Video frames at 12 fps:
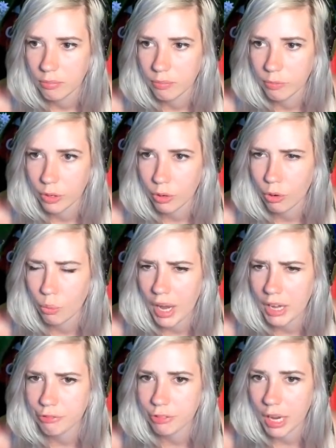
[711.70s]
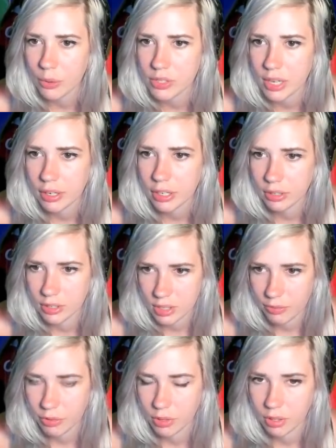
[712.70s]
they're all white flowers out here
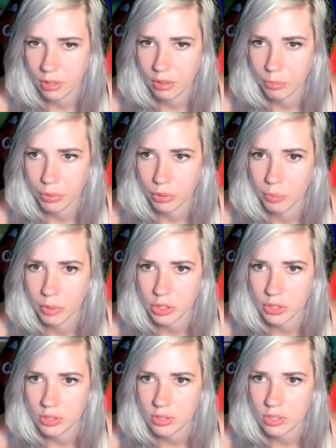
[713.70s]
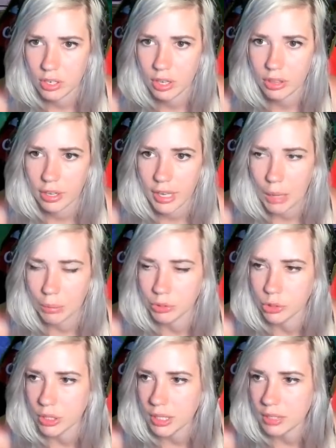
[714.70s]
except for the blue bushes. Another apple
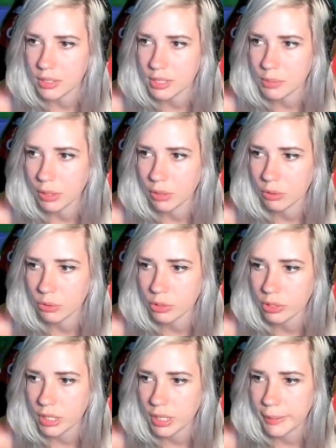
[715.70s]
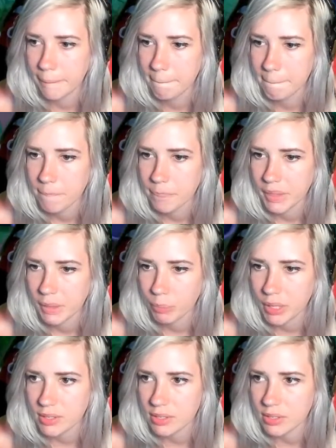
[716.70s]
tree, because that's my local tree.
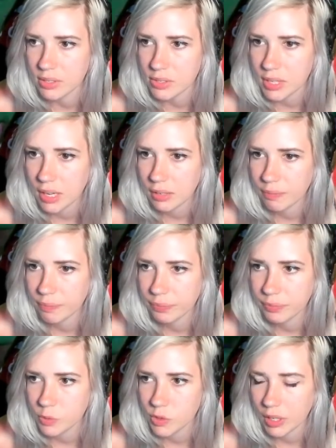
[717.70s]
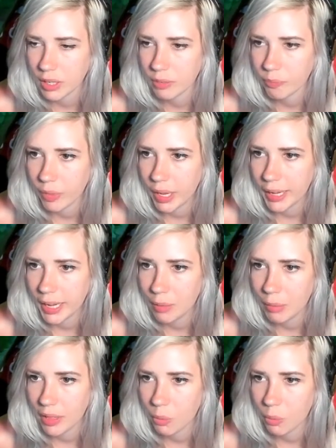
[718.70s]
Places to sit, just kind of hang out by the